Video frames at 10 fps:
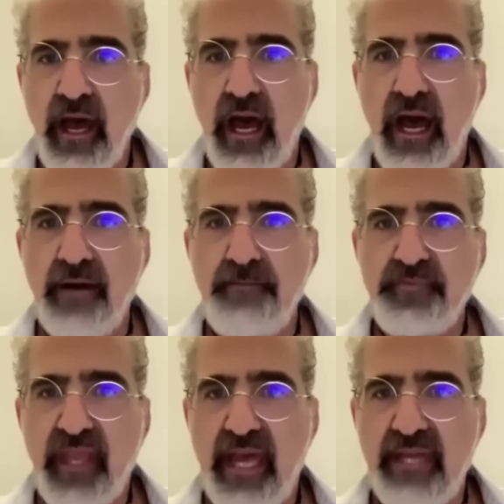
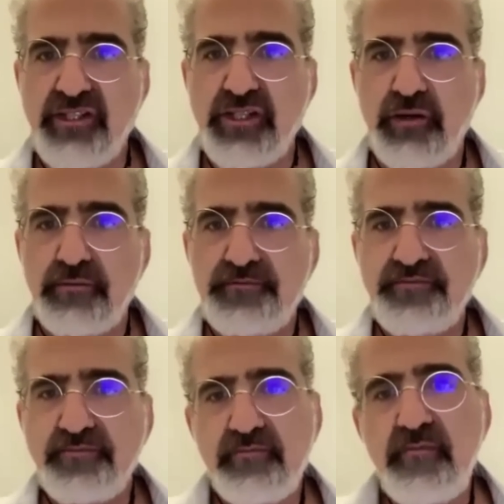And so
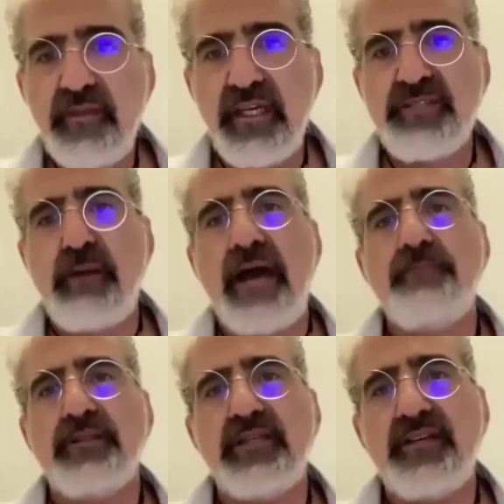it's my
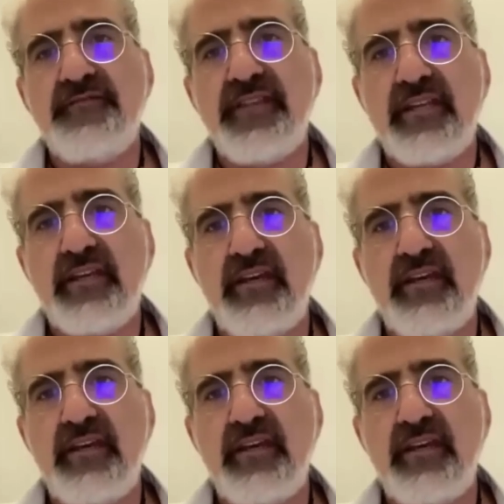belief that